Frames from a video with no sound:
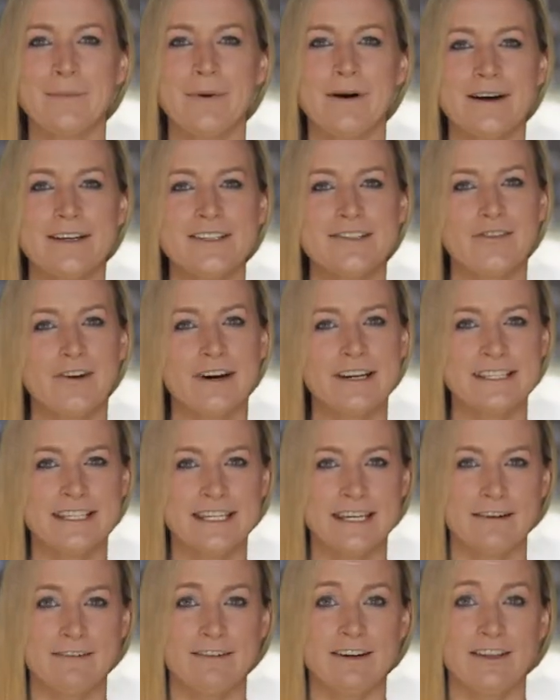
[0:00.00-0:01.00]
Class
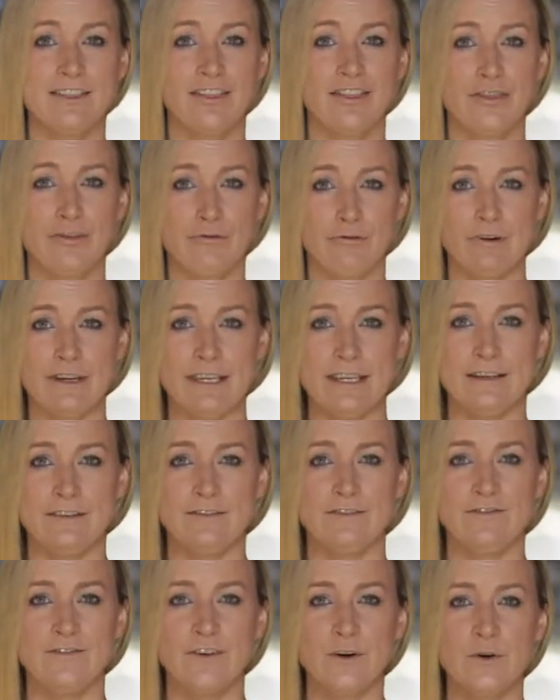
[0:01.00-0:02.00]
Criteria 3
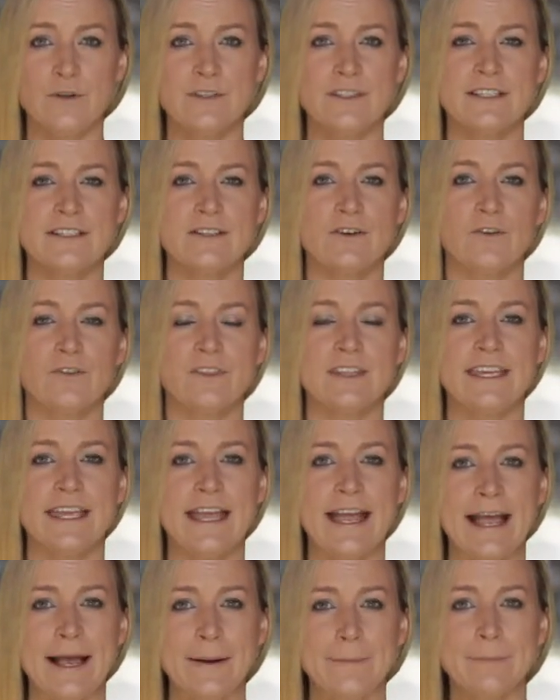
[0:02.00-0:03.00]
focuses on the
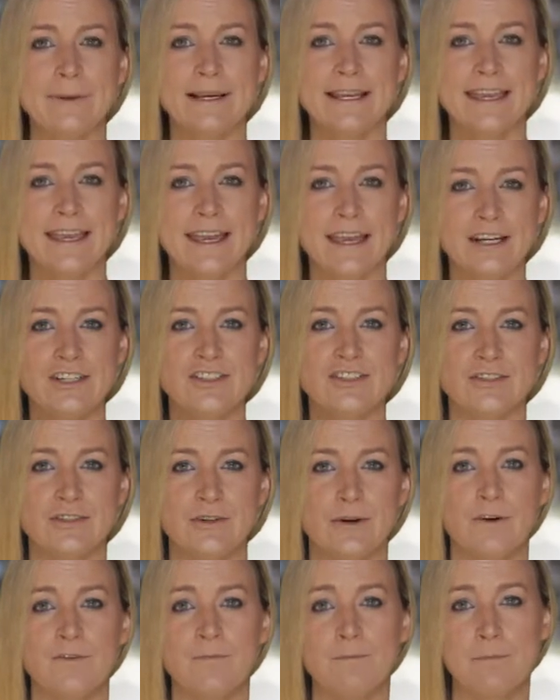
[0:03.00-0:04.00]
application
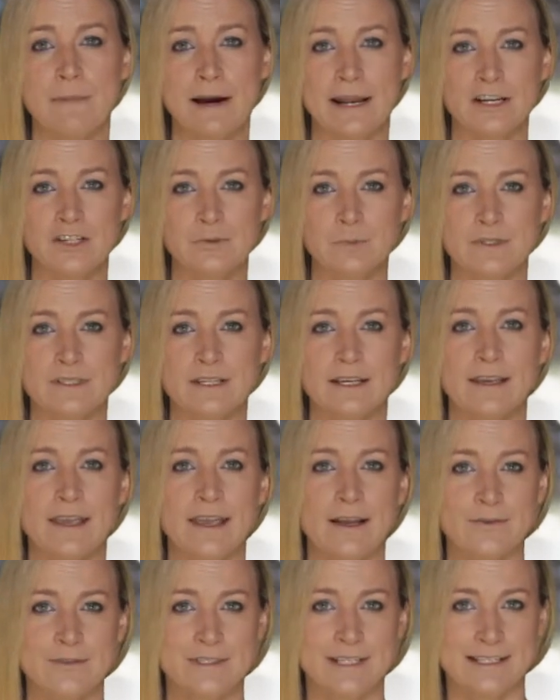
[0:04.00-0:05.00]
of management
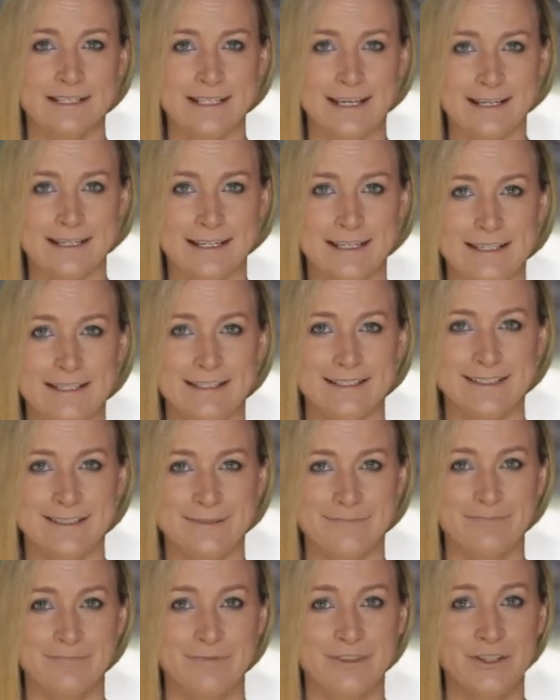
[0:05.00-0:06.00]
accounting techniques.
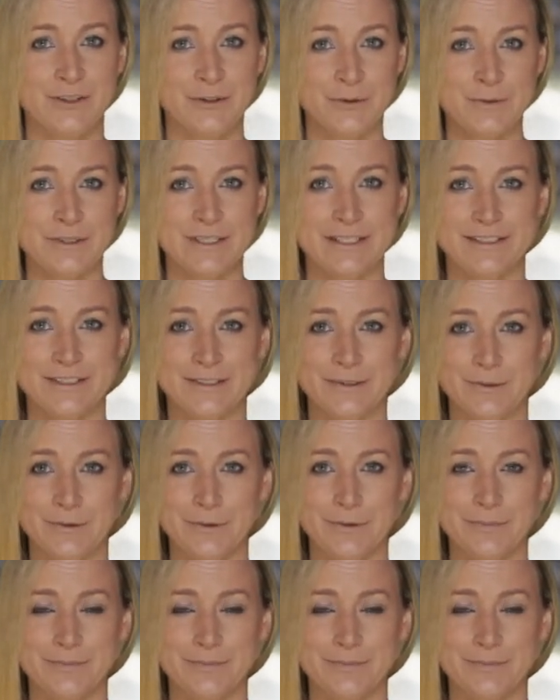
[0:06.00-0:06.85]
You need to